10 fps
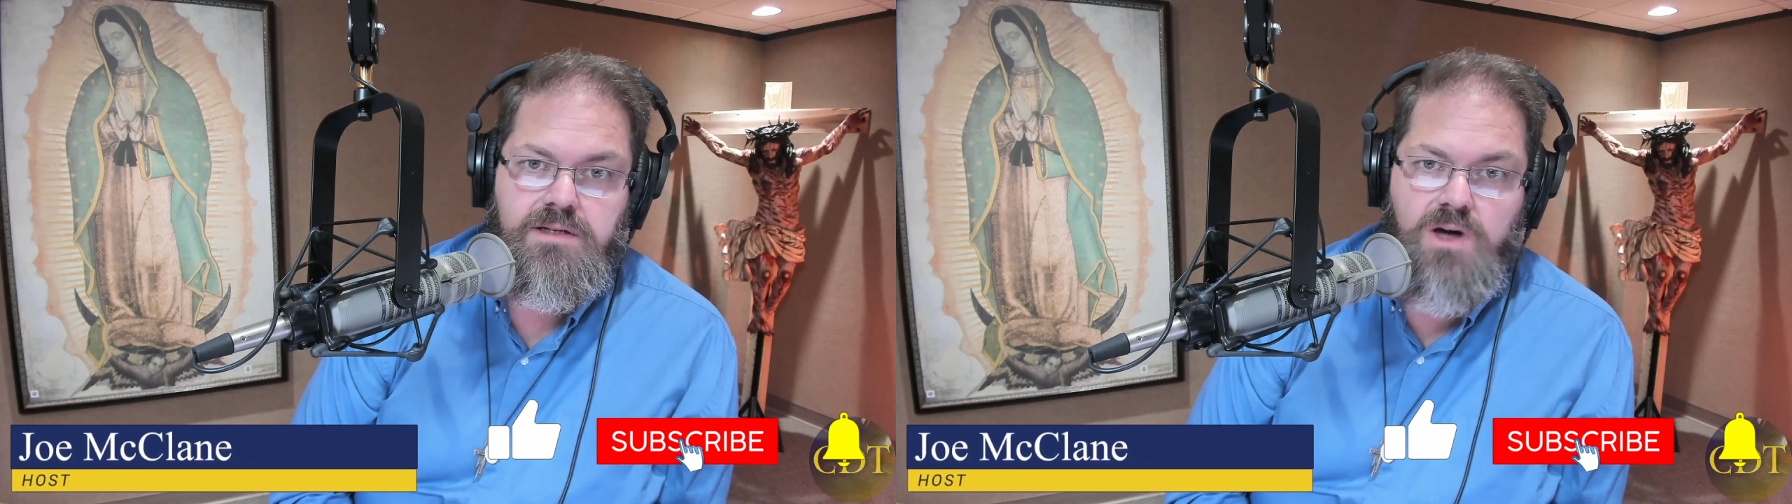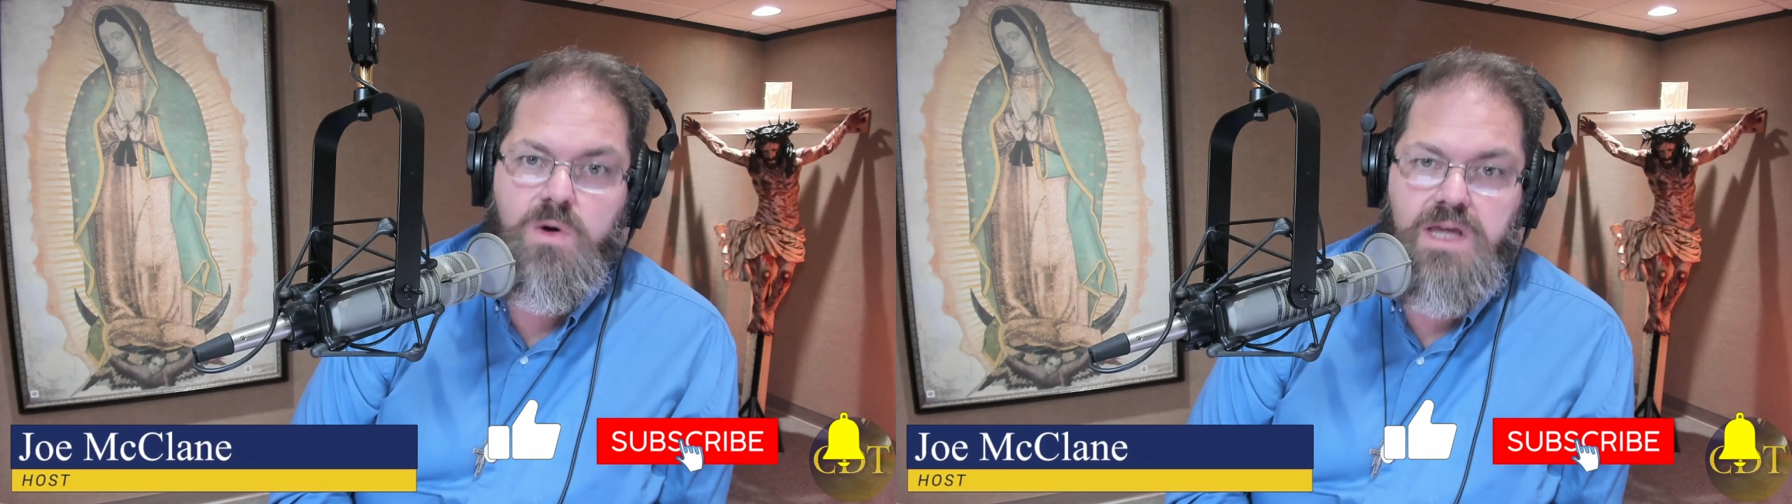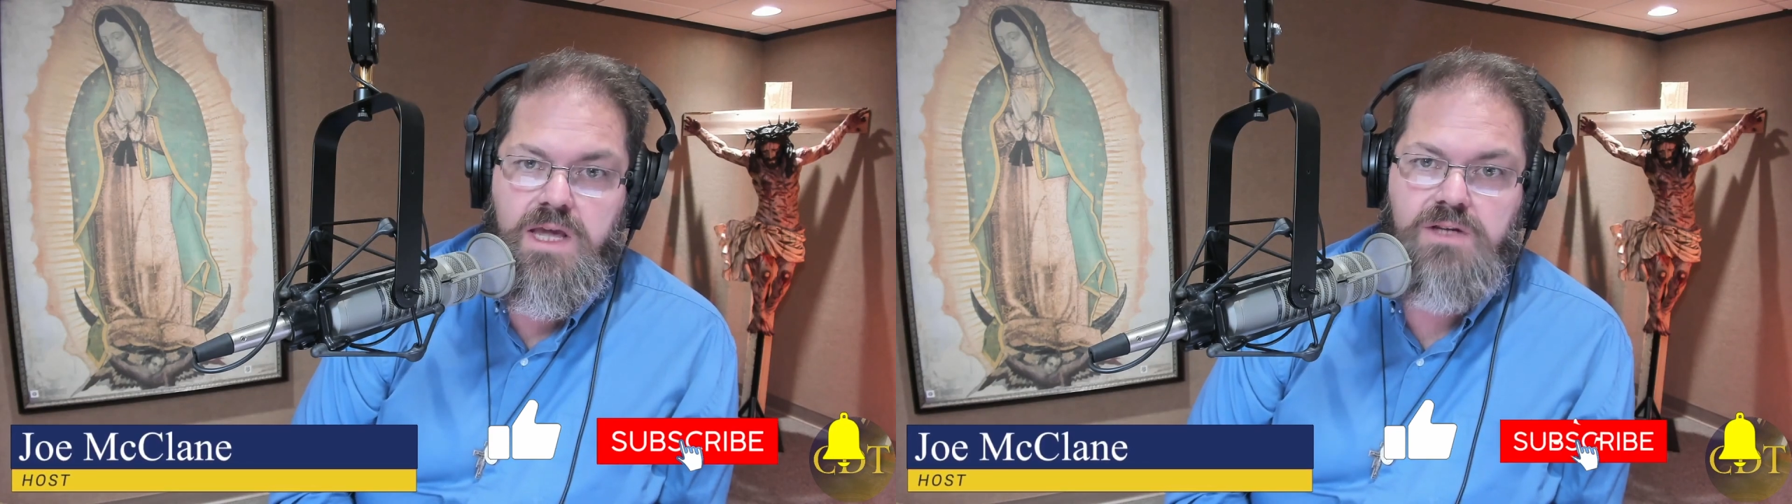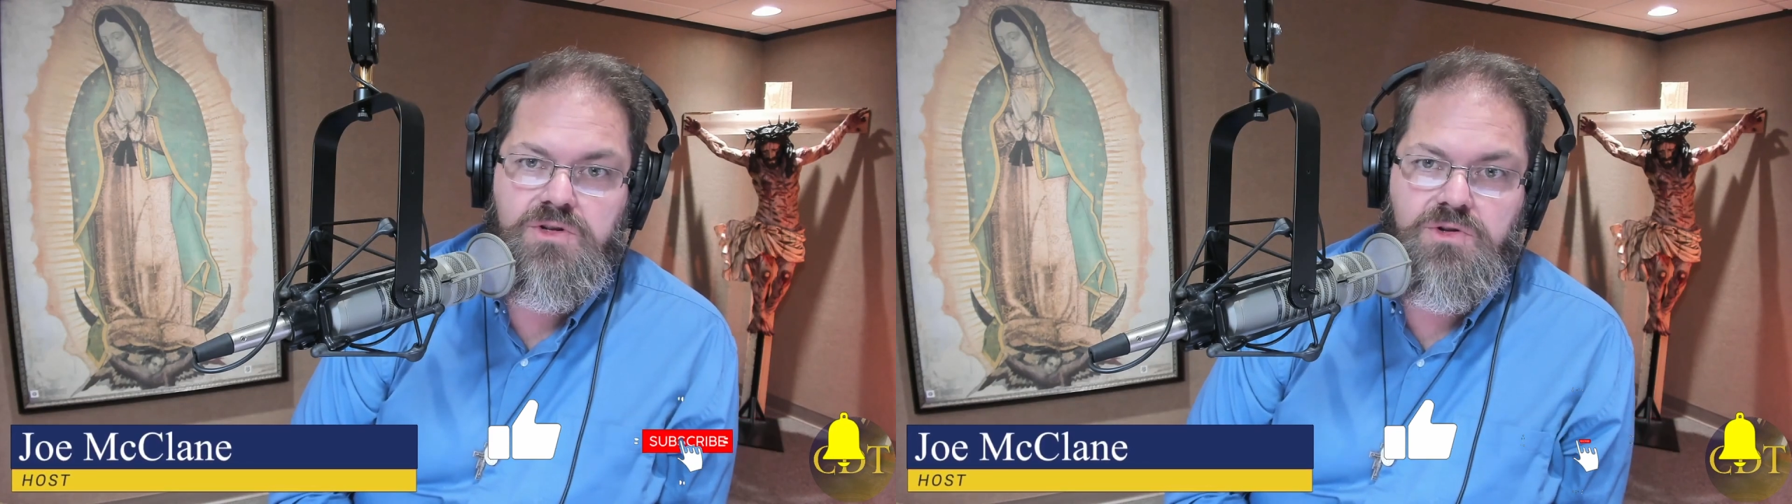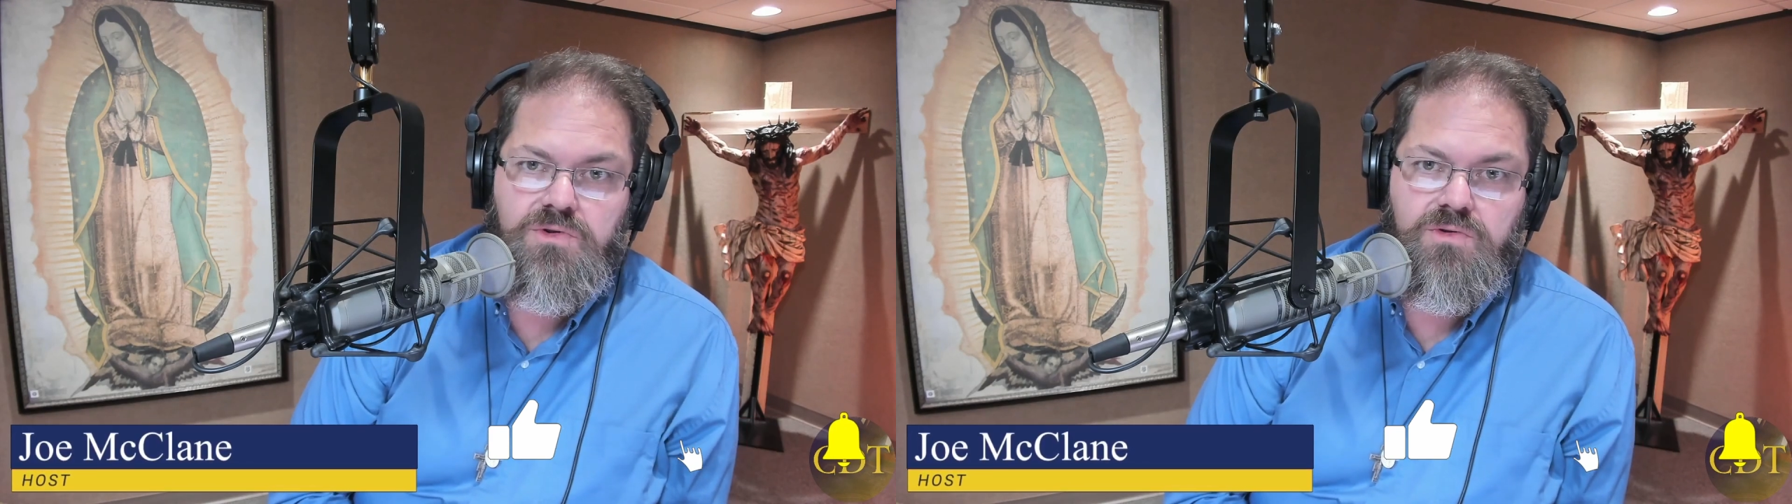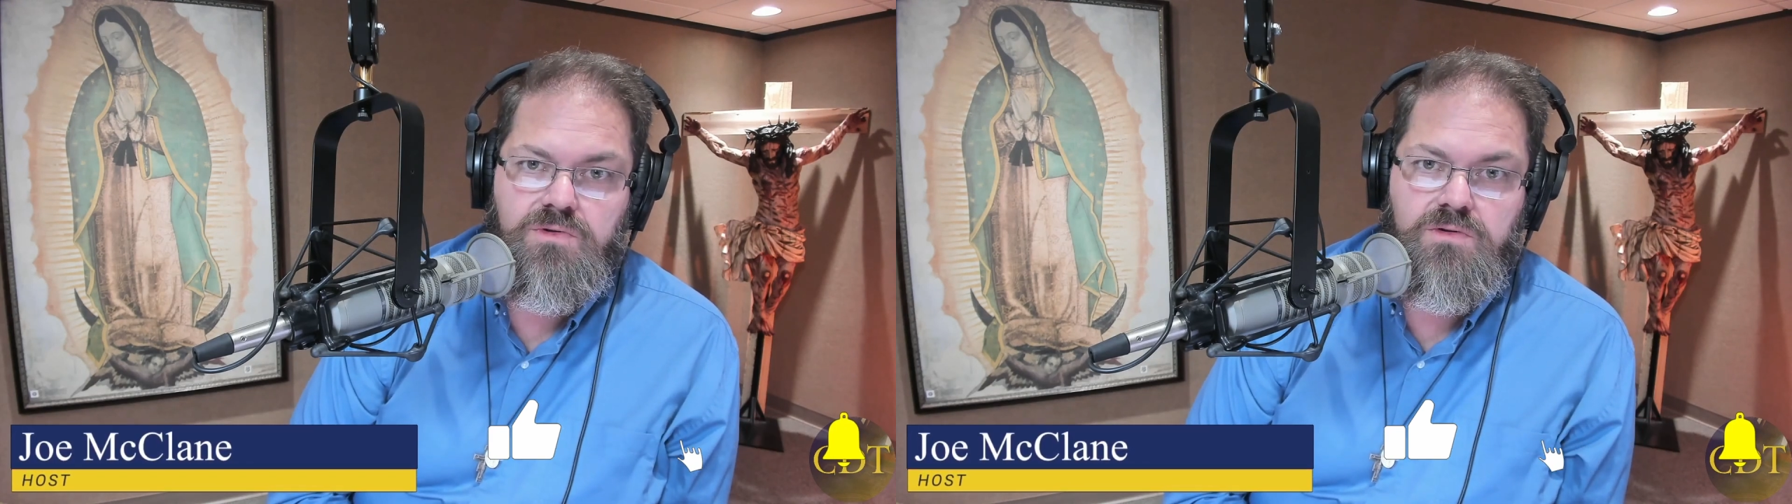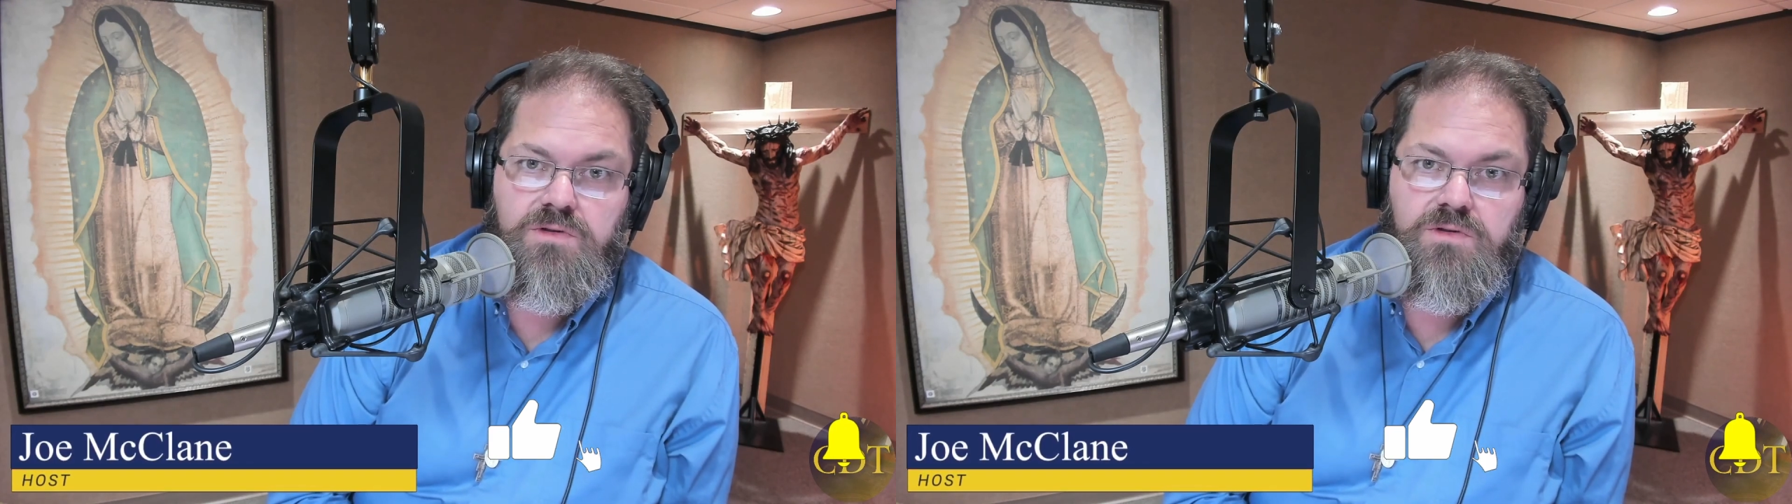going into